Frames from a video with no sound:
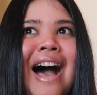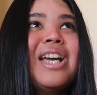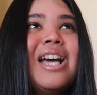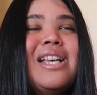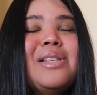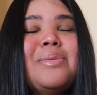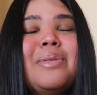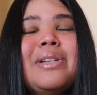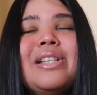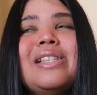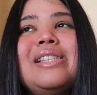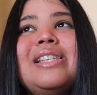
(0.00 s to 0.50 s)
If you
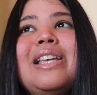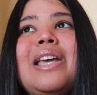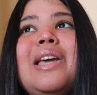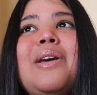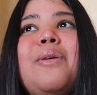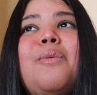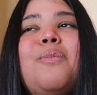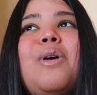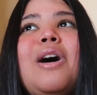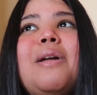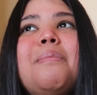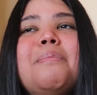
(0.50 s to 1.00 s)
guys want to see
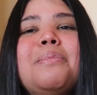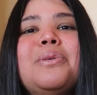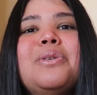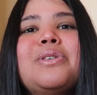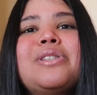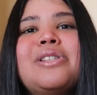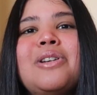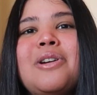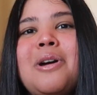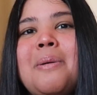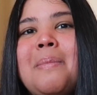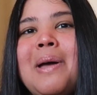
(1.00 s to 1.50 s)
what
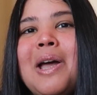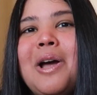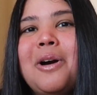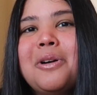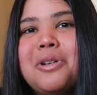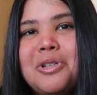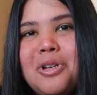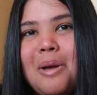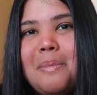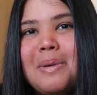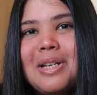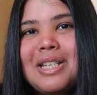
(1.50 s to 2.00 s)
books are on my
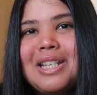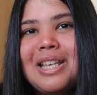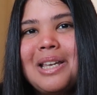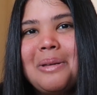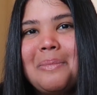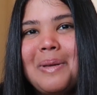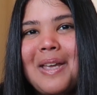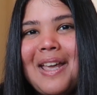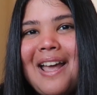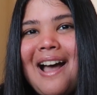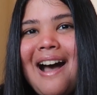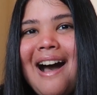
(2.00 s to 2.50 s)
October TBR,